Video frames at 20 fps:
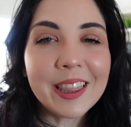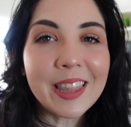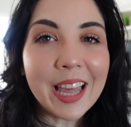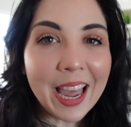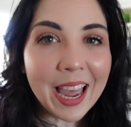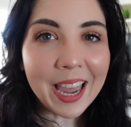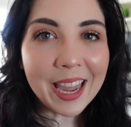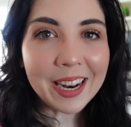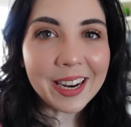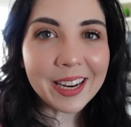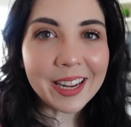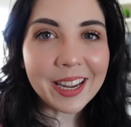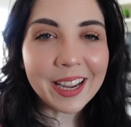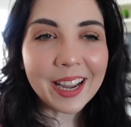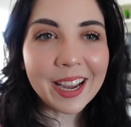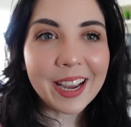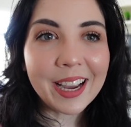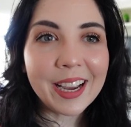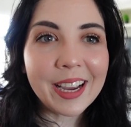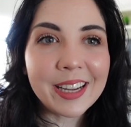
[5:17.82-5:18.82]
Then
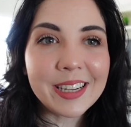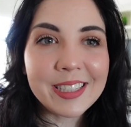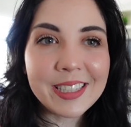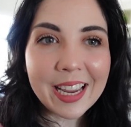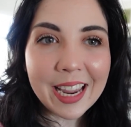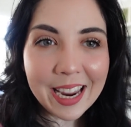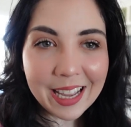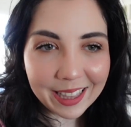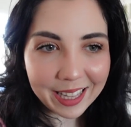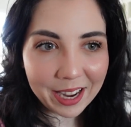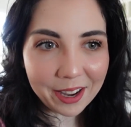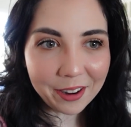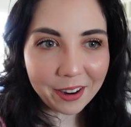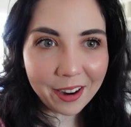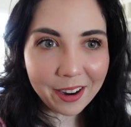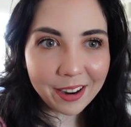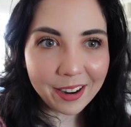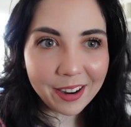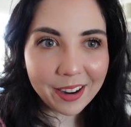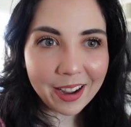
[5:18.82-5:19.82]
A day
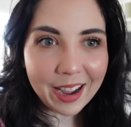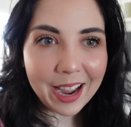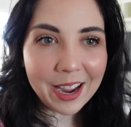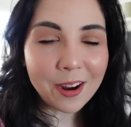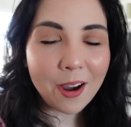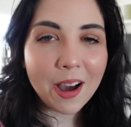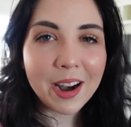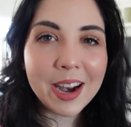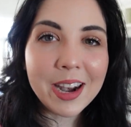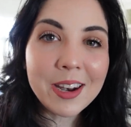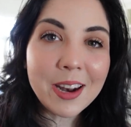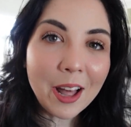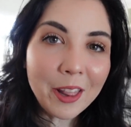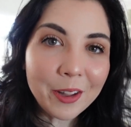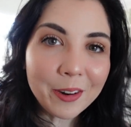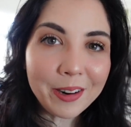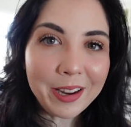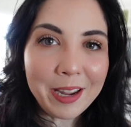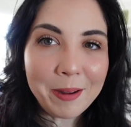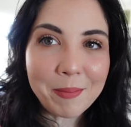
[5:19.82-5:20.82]
later, I got
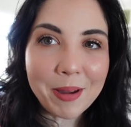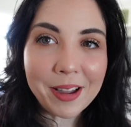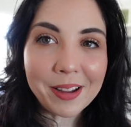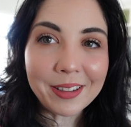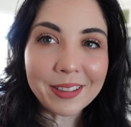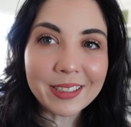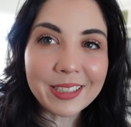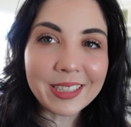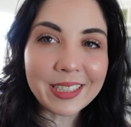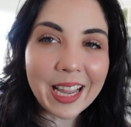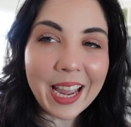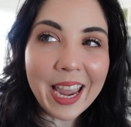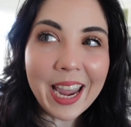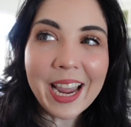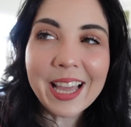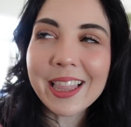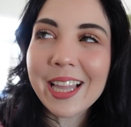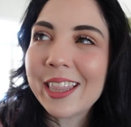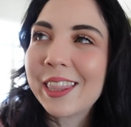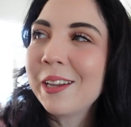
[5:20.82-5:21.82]
another email
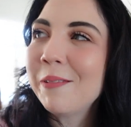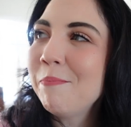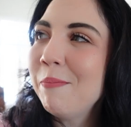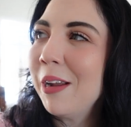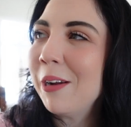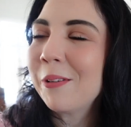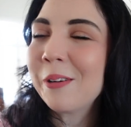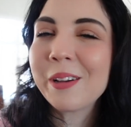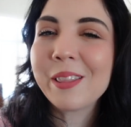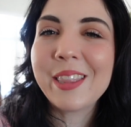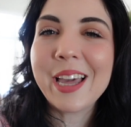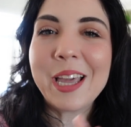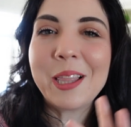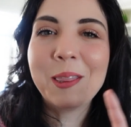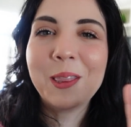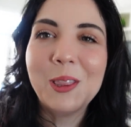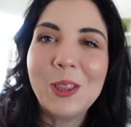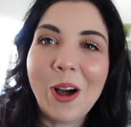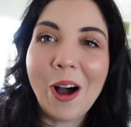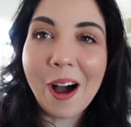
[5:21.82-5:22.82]
saying that the mirror
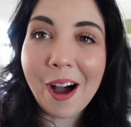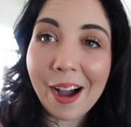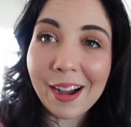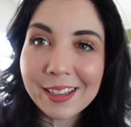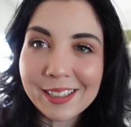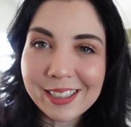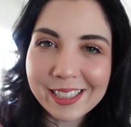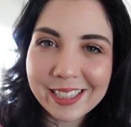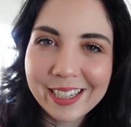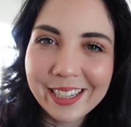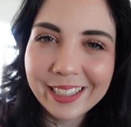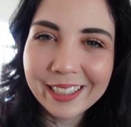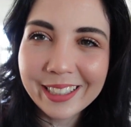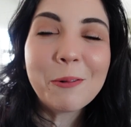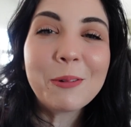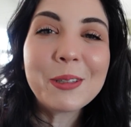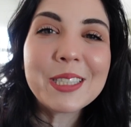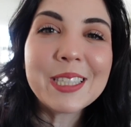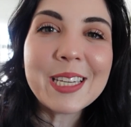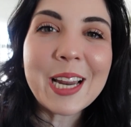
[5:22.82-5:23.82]
they lost
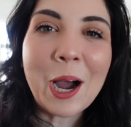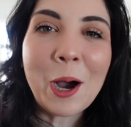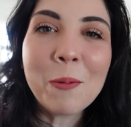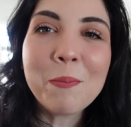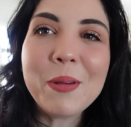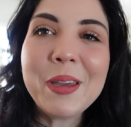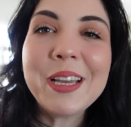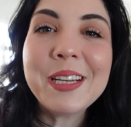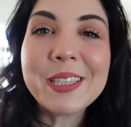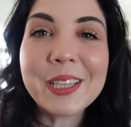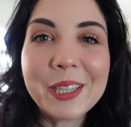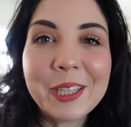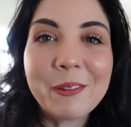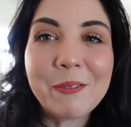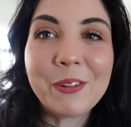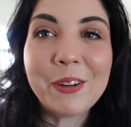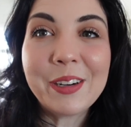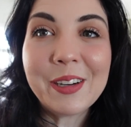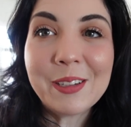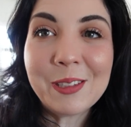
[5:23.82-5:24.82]
was now being
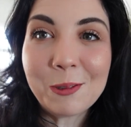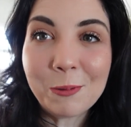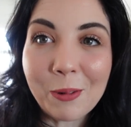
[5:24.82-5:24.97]
delivered as